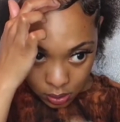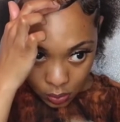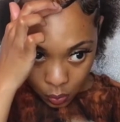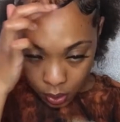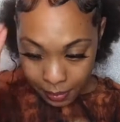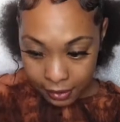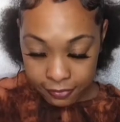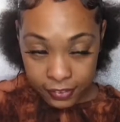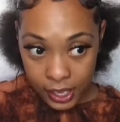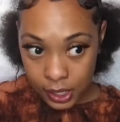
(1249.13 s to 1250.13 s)
on
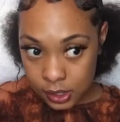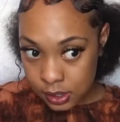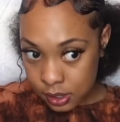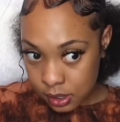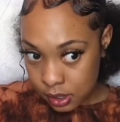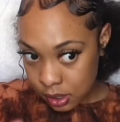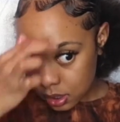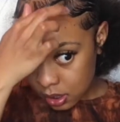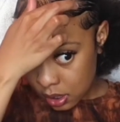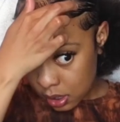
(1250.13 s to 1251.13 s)
my face
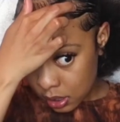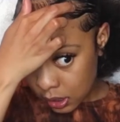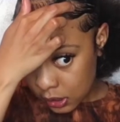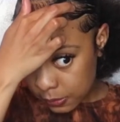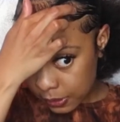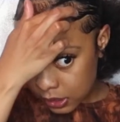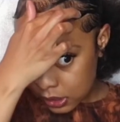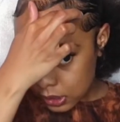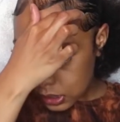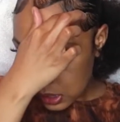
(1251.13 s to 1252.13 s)

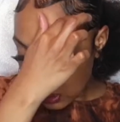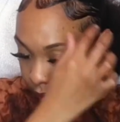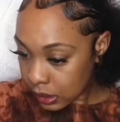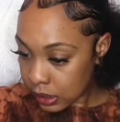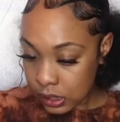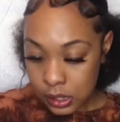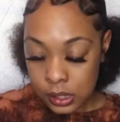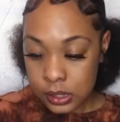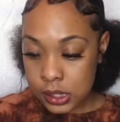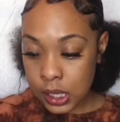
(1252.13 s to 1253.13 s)
especially
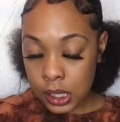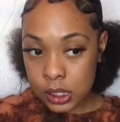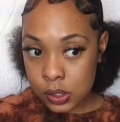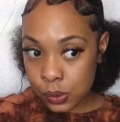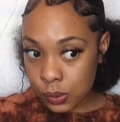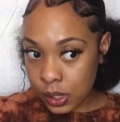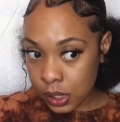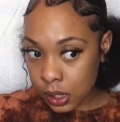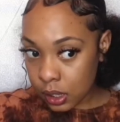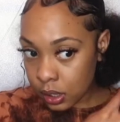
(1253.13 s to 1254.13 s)
tends to
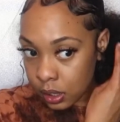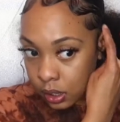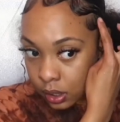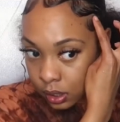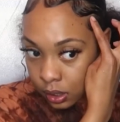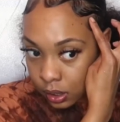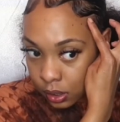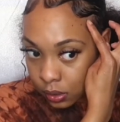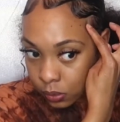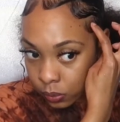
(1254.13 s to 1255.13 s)
get
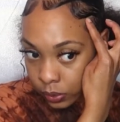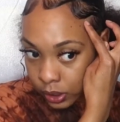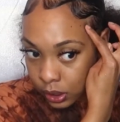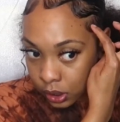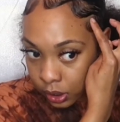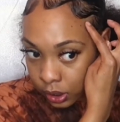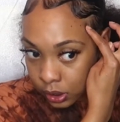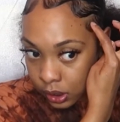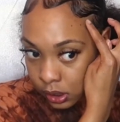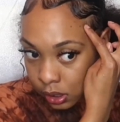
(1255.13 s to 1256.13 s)
really
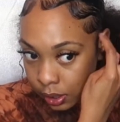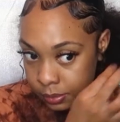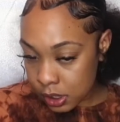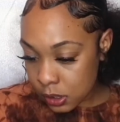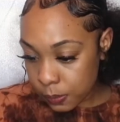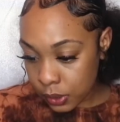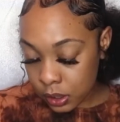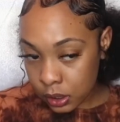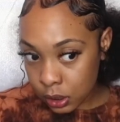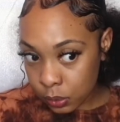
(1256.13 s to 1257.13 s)
curly. So I'm just putting
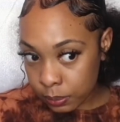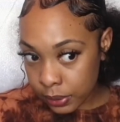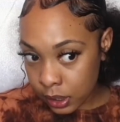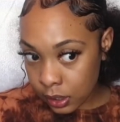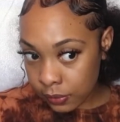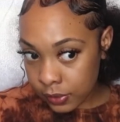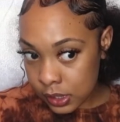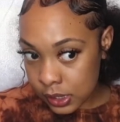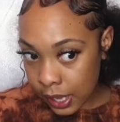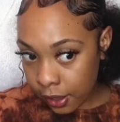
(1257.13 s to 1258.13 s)
a little bit of the
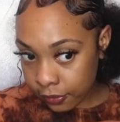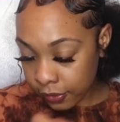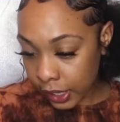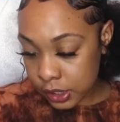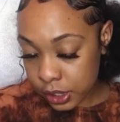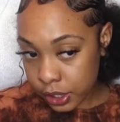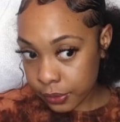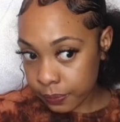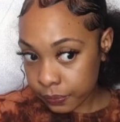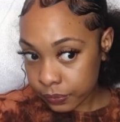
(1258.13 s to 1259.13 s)
style factor
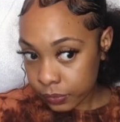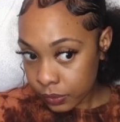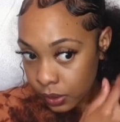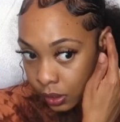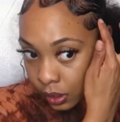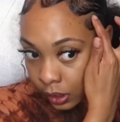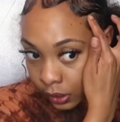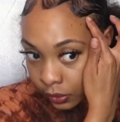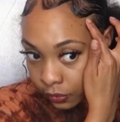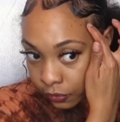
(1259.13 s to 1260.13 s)

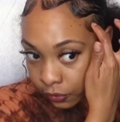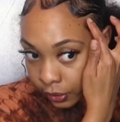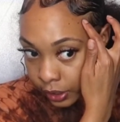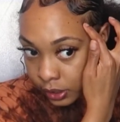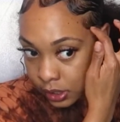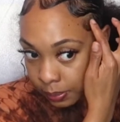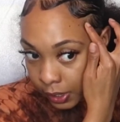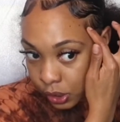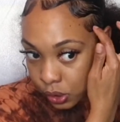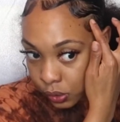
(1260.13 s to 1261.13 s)
in the front to
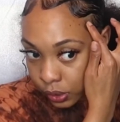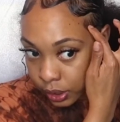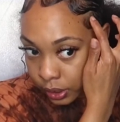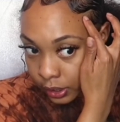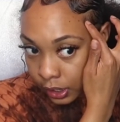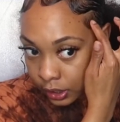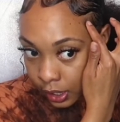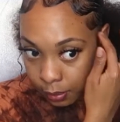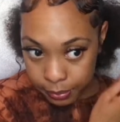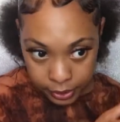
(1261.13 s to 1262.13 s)
make sure that
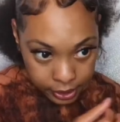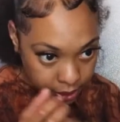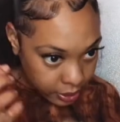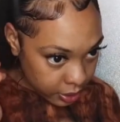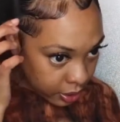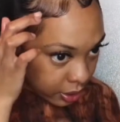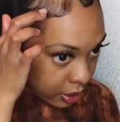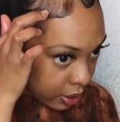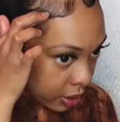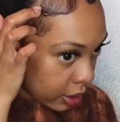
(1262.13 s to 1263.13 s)
that part,
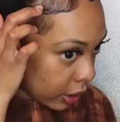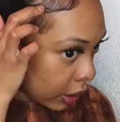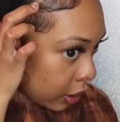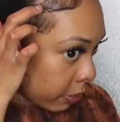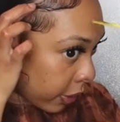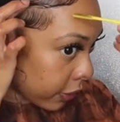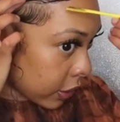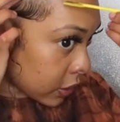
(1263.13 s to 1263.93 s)
any part that's